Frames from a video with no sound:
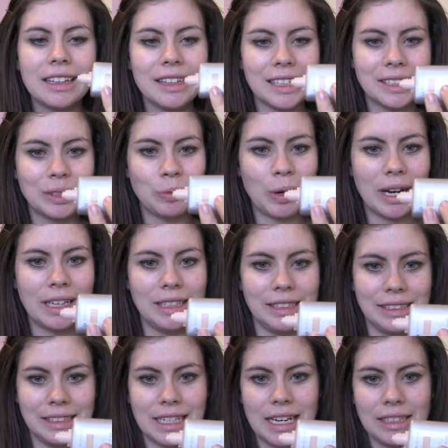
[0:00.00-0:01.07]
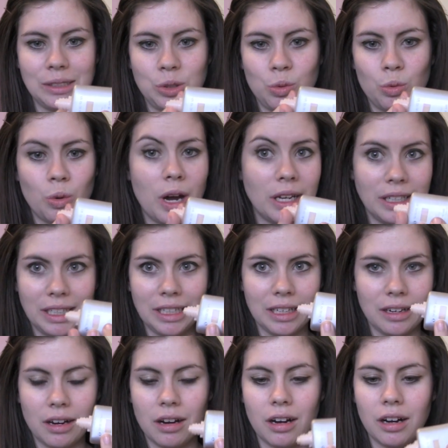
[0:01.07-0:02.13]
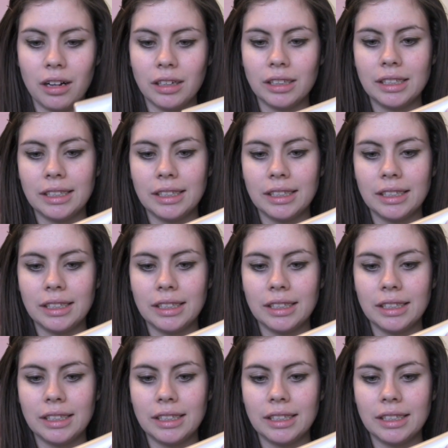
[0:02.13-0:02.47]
this one is not as runny at all.